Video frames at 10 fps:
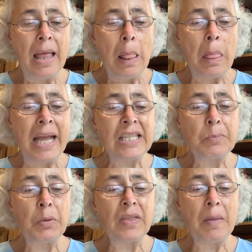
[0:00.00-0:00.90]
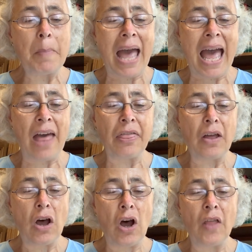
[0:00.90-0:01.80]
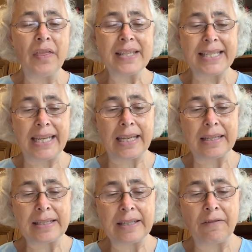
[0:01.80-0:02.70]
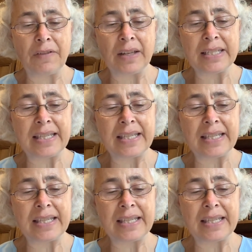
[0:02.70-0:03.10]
Let's put the bath on the sink, said Phyllis.